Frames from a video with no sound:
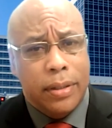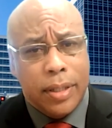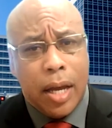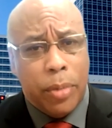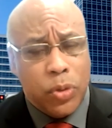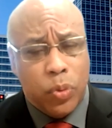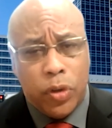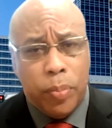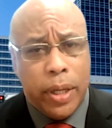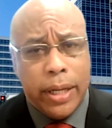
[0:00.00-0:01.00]
Thomas would
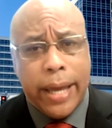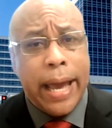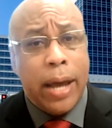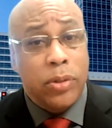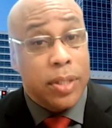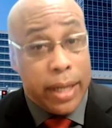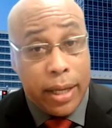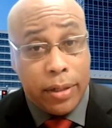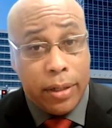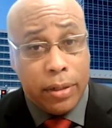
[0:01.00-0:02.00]
have been an
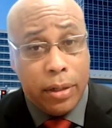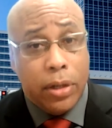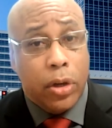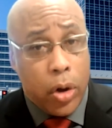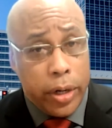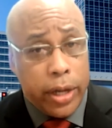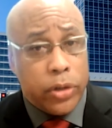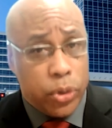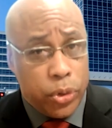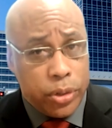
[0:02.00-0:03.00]
outstanding cardiac
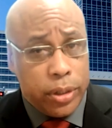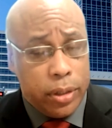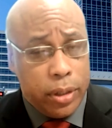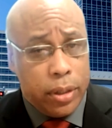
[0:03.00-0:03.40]
surgeon